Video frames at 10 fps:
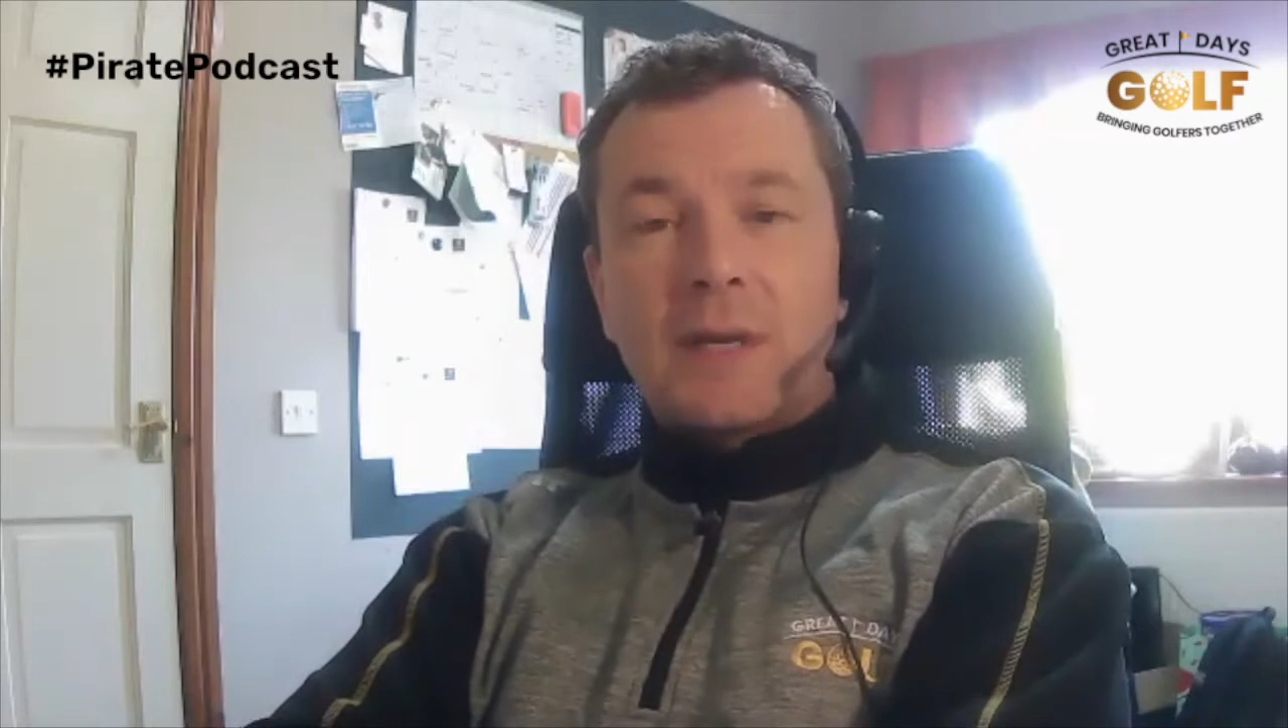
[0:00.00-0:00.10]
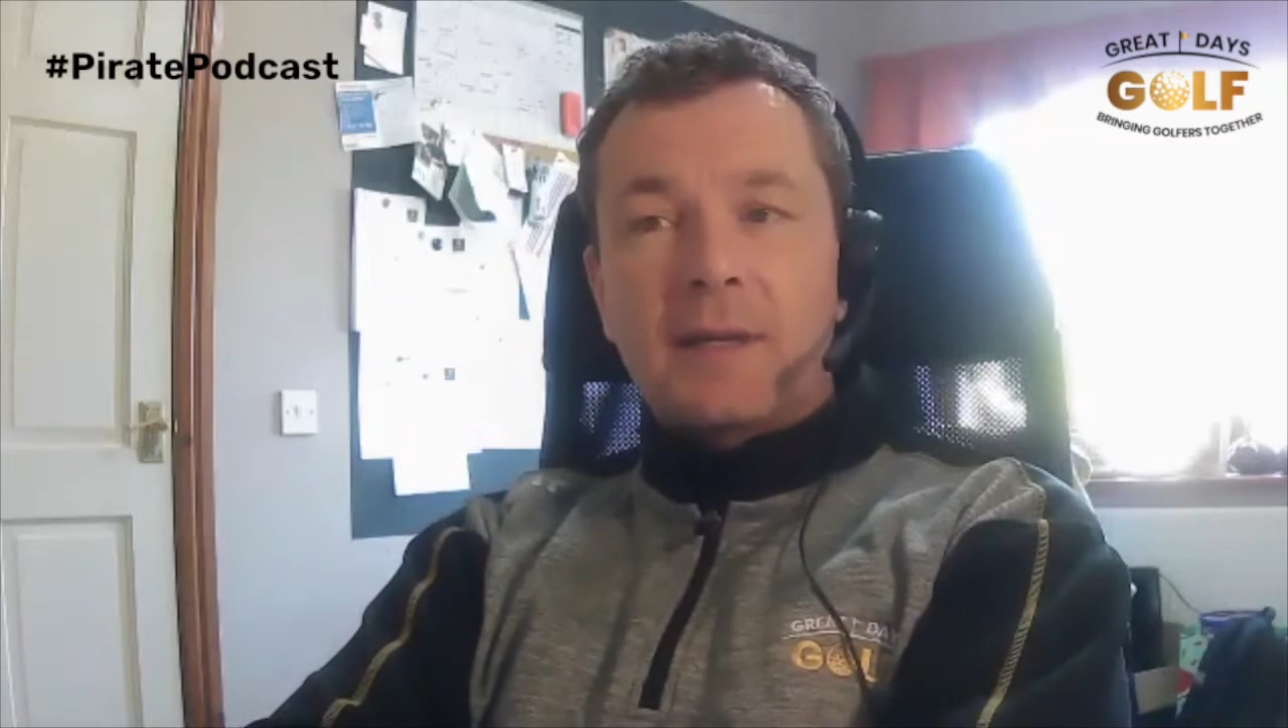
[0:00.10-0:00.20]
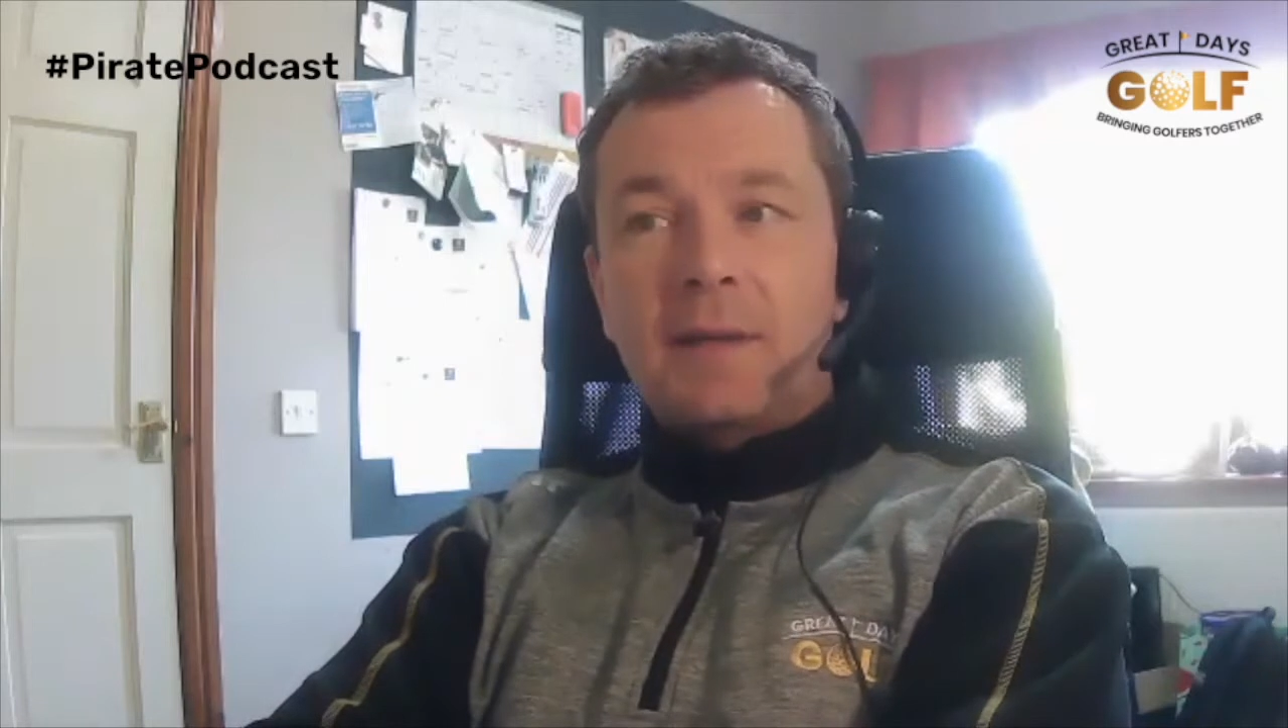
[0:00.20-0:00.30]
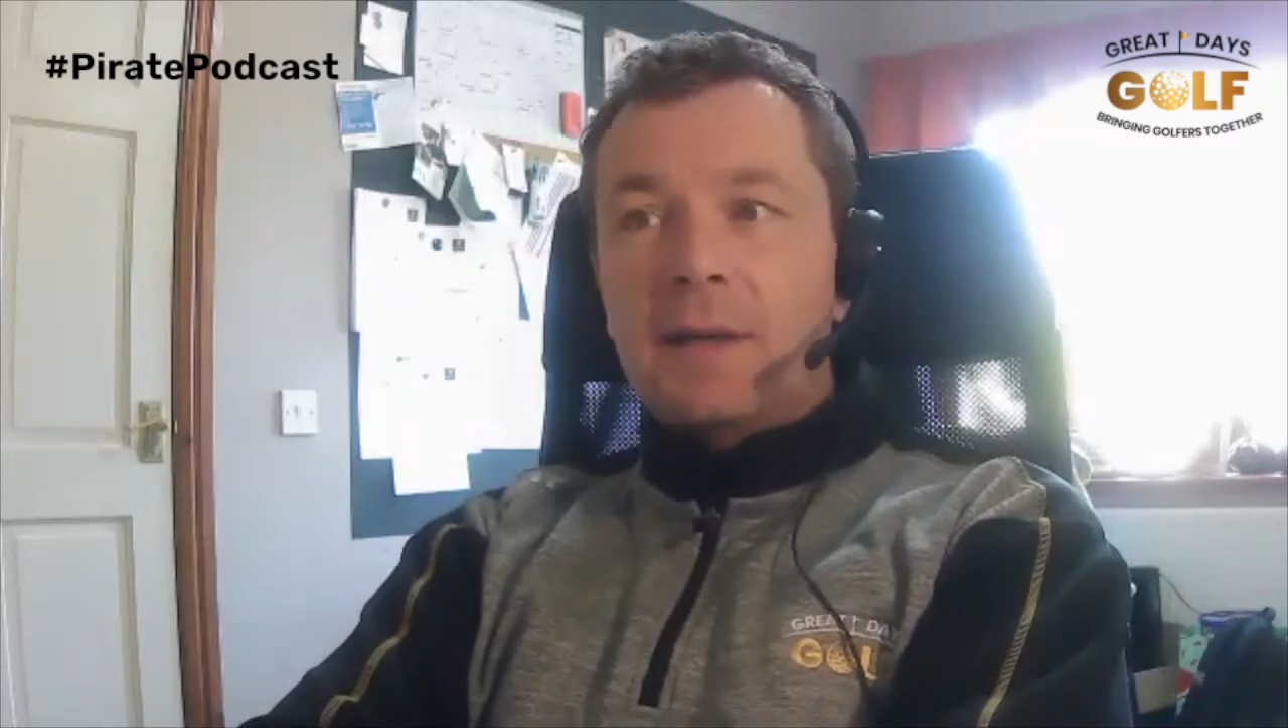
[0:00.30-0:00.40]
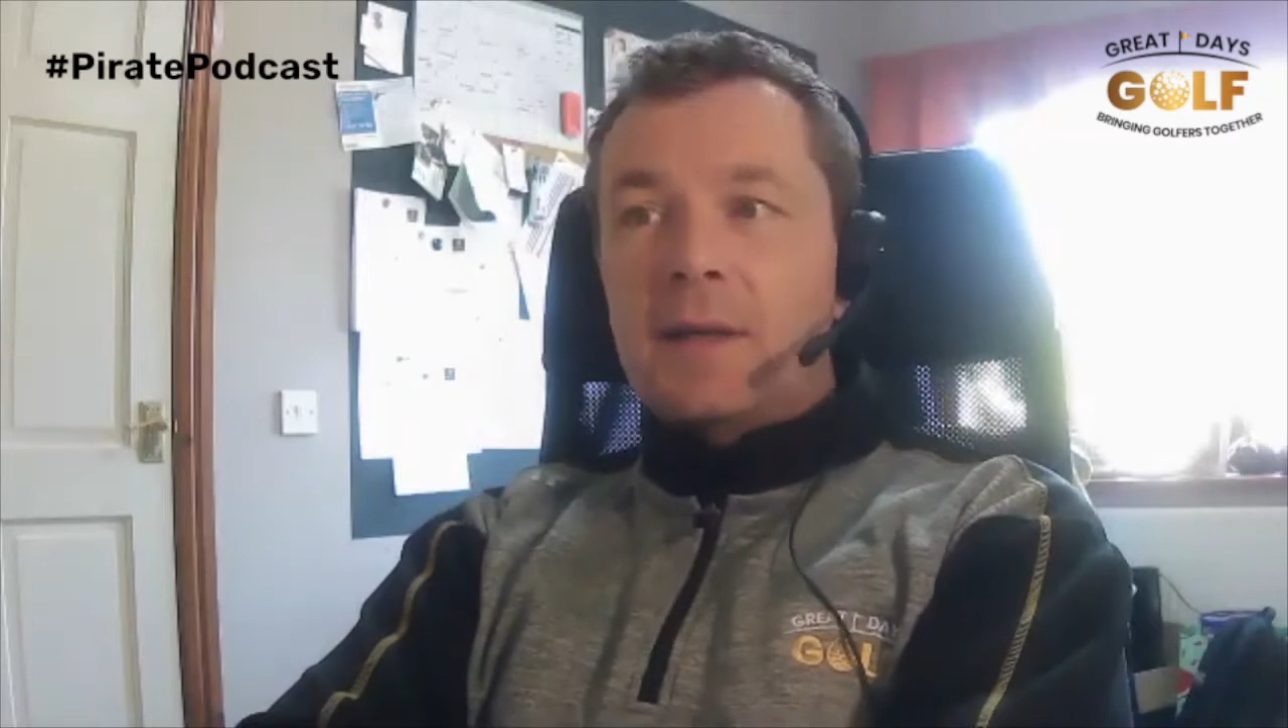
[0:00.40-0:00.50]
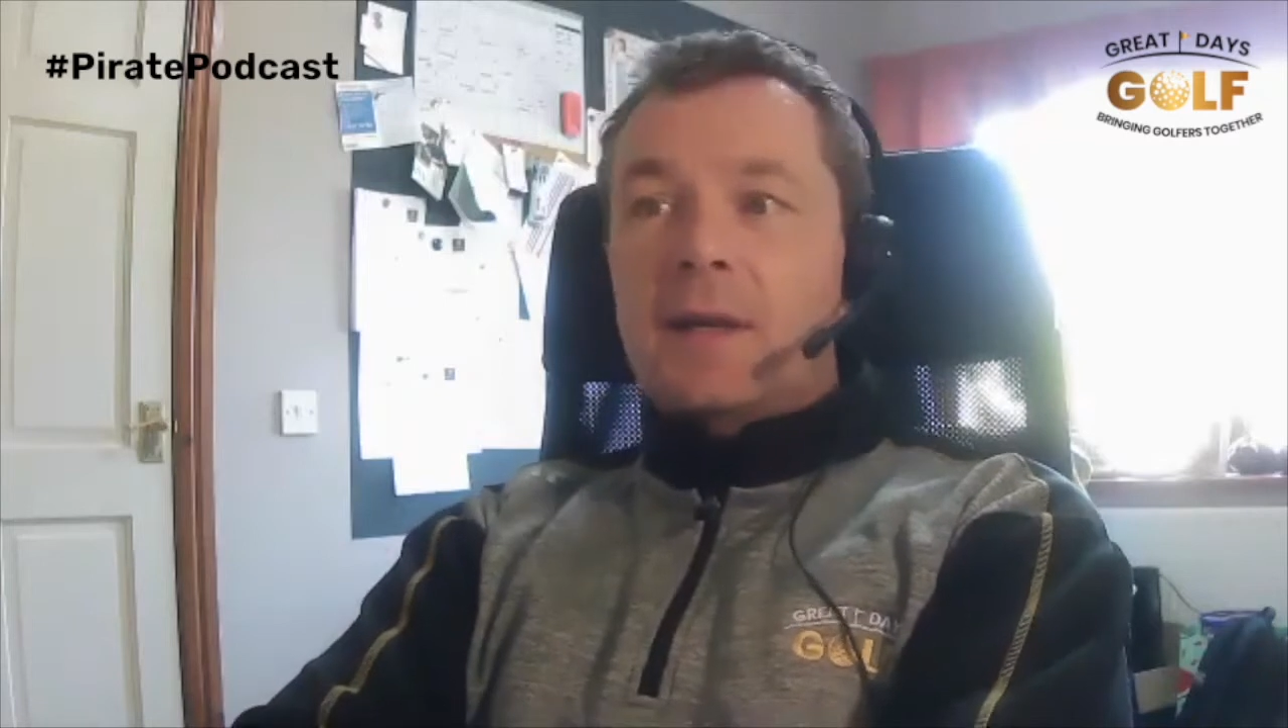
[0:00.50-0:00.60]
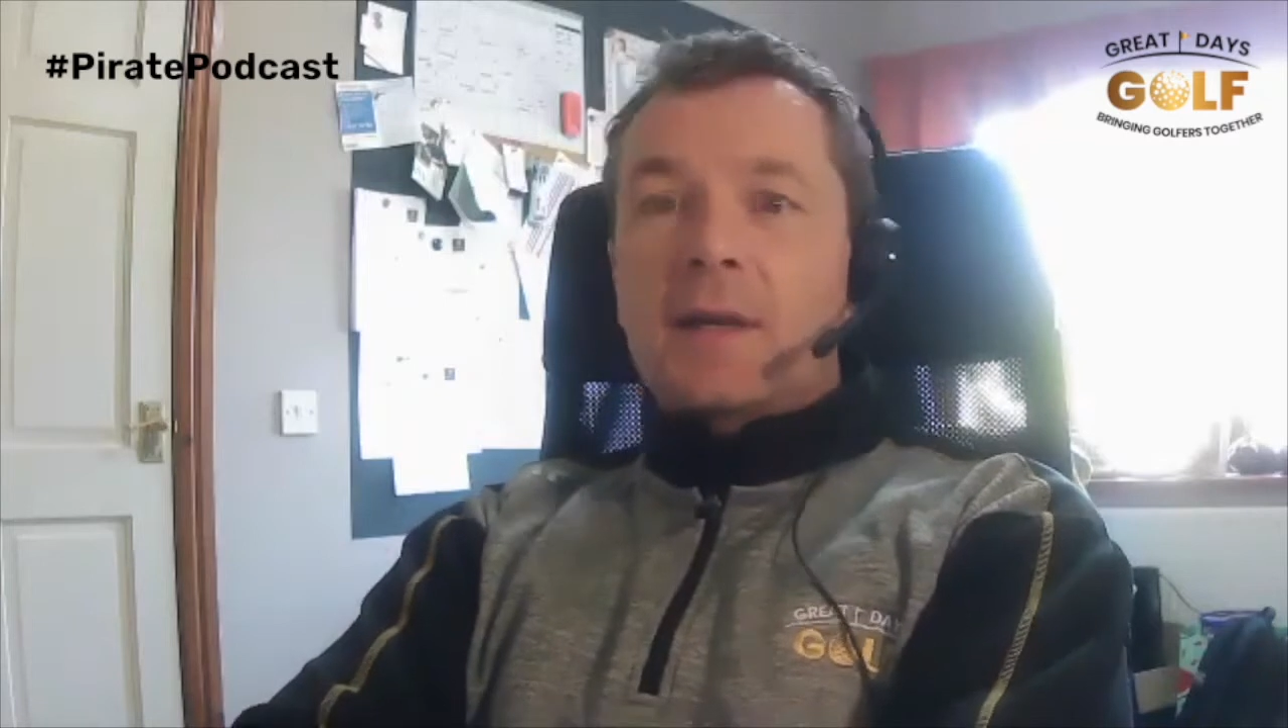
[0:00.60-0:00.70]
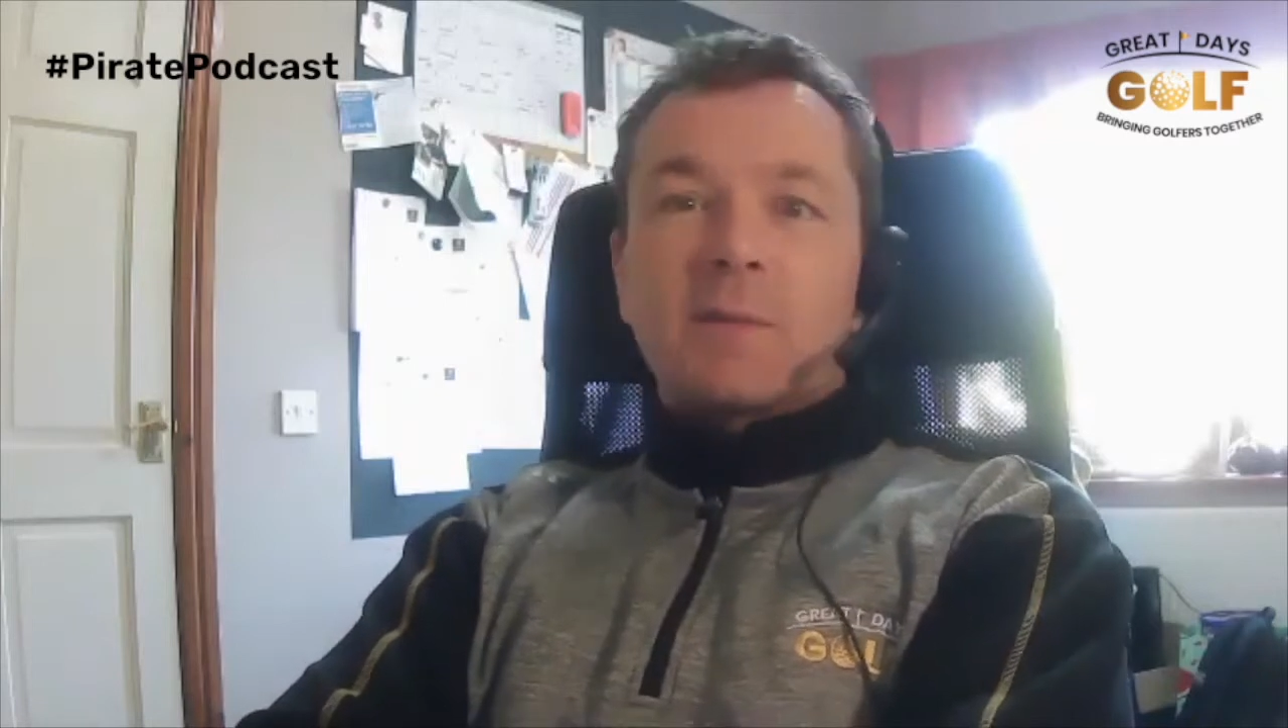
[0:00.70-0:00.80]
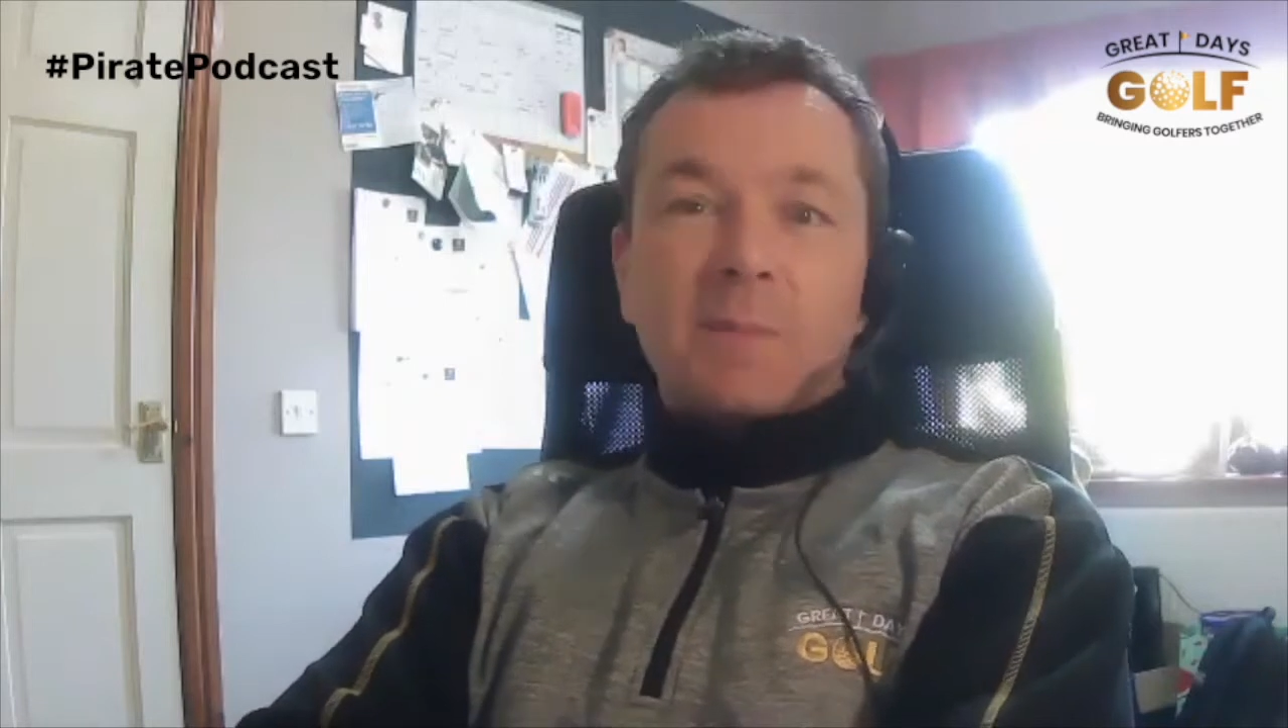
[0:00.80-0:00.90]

in. I